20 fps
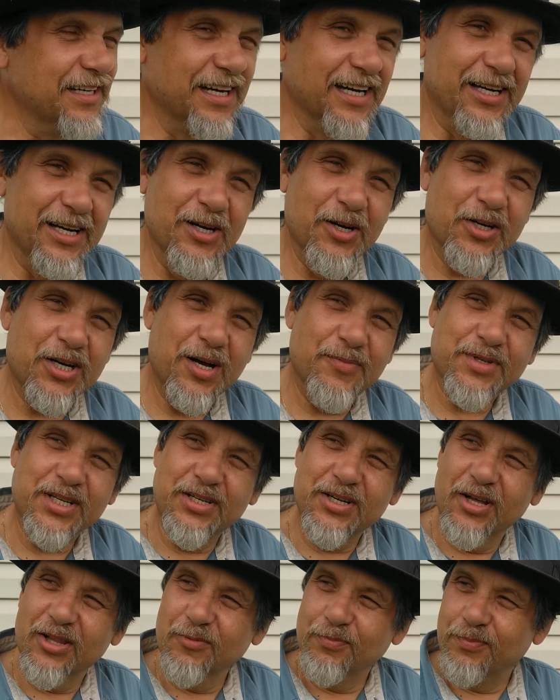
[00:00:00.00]
And here comes
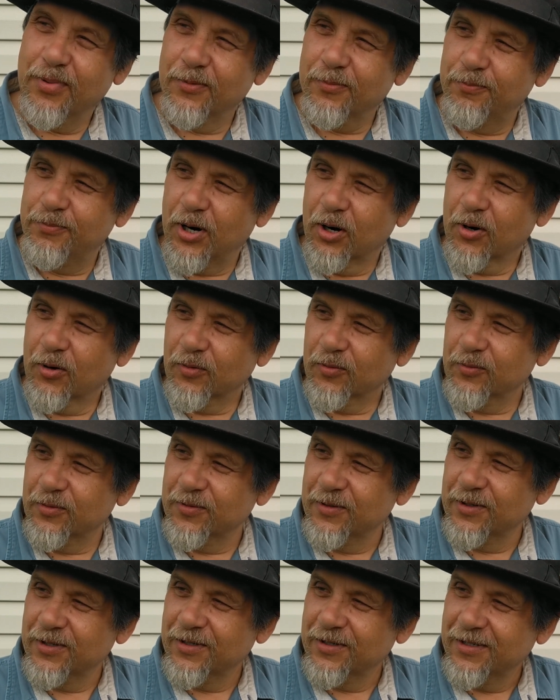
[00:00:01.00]
another boat.
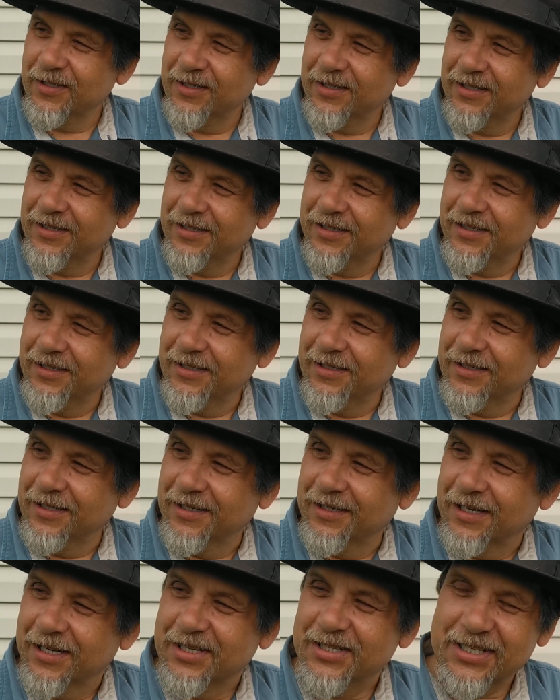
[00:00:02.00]

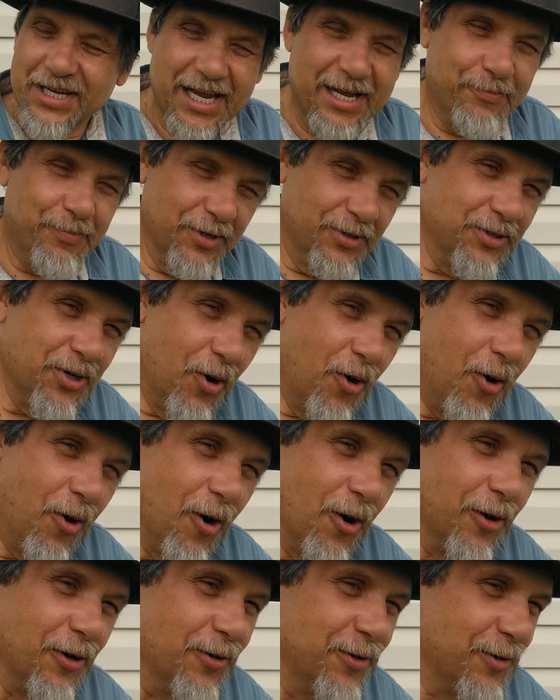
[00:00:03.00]
A St.
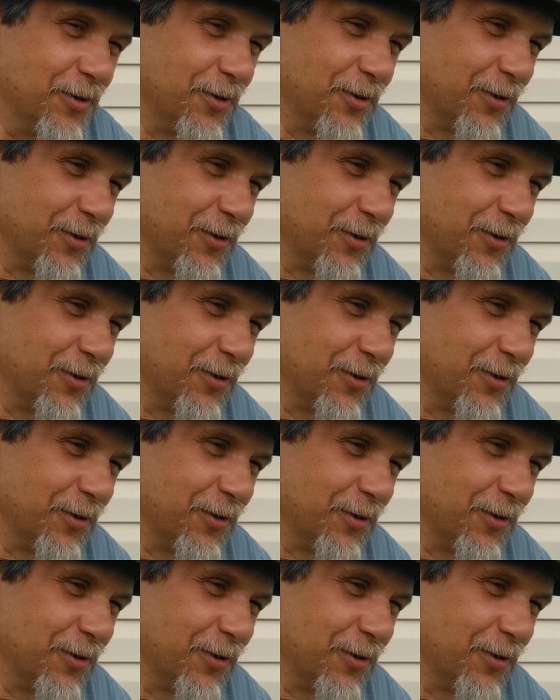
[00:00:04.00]
Bernard